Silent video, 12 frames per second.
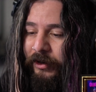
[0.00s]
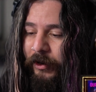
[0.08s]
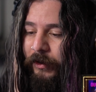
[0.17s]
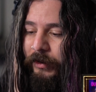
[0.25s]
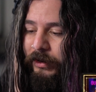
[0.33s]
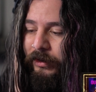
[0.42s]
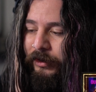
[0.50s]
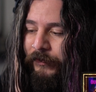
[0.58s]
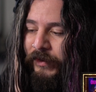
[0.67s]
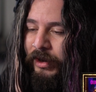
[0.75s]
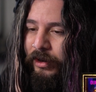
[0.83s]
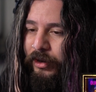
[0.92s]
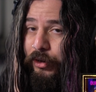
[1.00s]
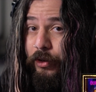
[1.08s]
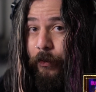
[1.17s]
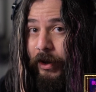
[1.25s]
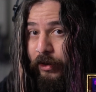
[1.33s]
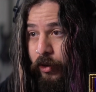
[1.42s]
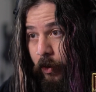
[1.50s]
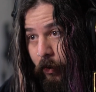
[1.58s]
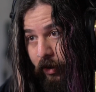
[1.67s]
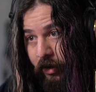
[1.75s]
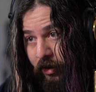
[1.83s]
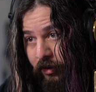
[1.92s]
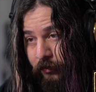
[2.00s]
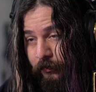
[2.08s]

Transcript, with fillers: called The Red Chord.